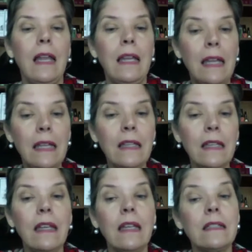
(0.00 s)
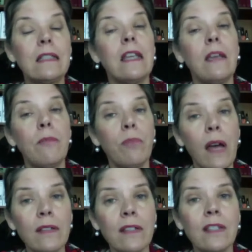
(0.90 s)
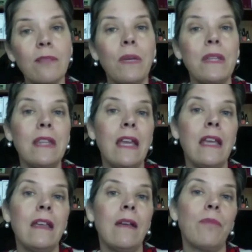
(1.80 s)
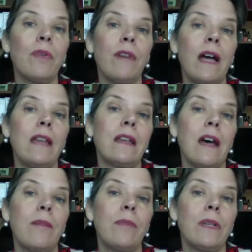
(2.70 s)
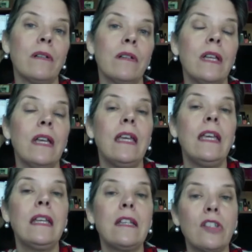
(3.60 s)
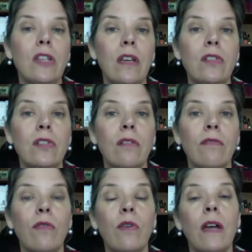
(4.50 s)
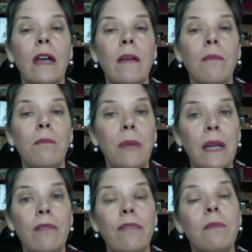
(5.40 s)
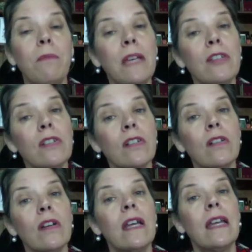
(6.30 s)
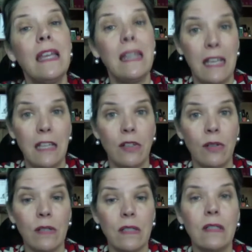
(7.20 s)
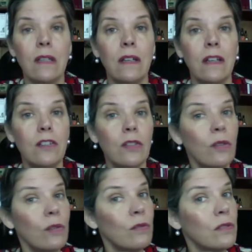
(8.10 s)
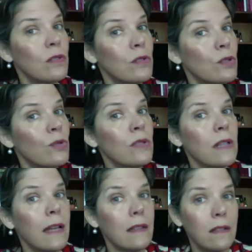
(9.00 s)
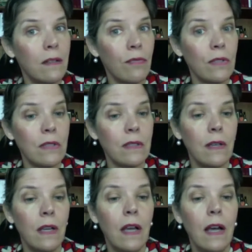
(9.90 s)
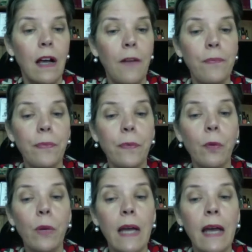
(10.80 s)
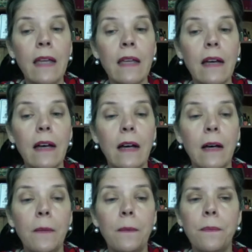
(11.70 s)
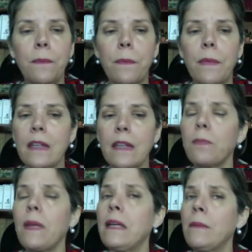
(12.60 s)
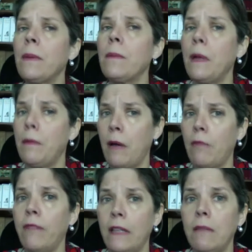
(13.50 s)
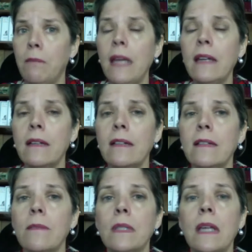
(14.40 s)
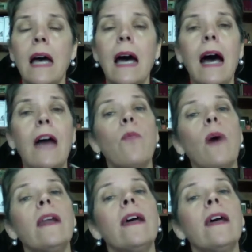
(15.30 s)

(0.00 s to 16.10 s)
Lending is the same process, but they provide the capital in exchange for a benefit measure in interest. So there's two slight differences. When I explain about funding mechanisms, I want to